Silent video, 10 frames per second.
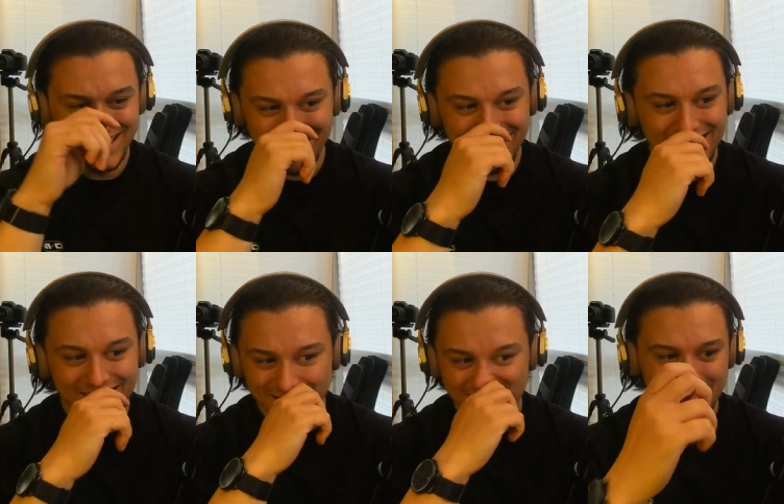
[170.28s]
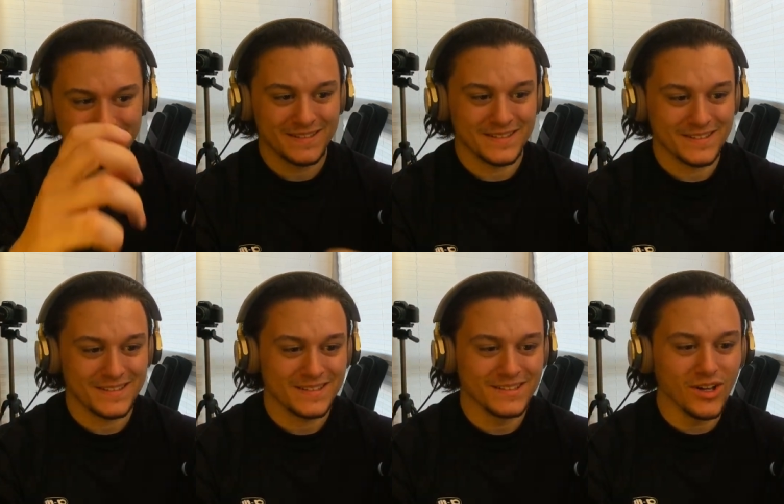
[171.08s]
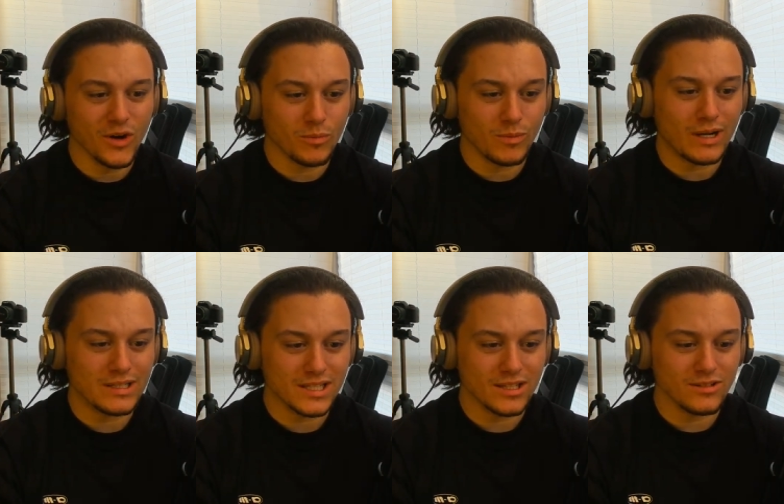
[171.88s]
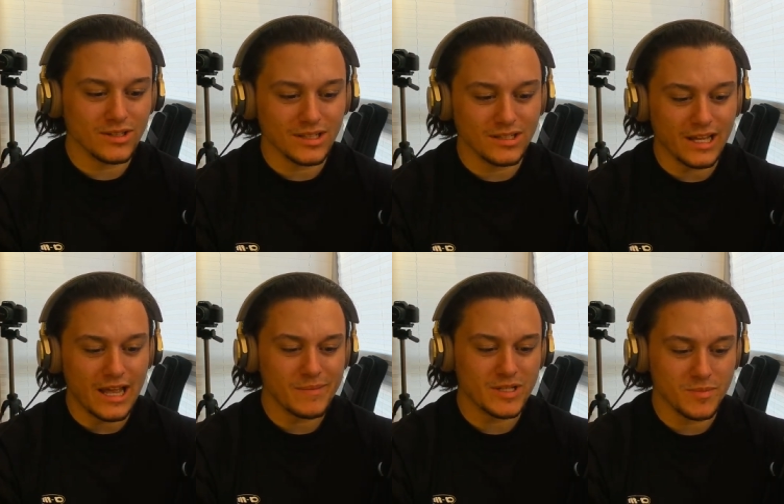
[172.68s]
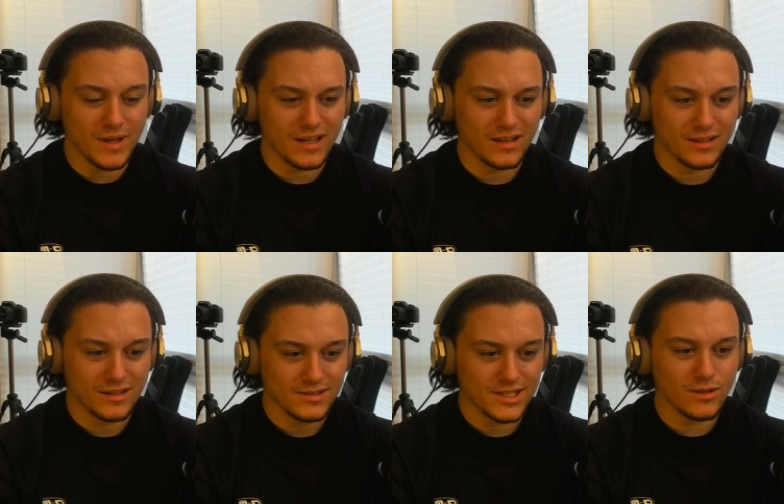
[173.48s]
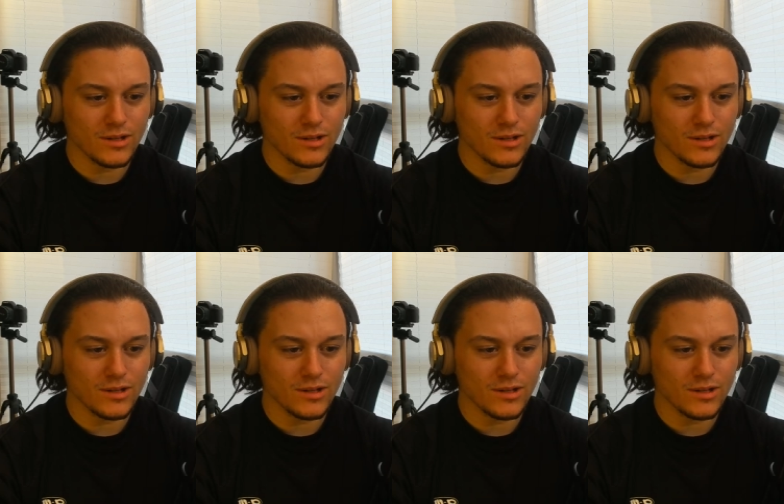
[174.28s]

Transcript: You, you just ruined my thing. No, Ryan, take a look at the damage, man. Take a look yeah,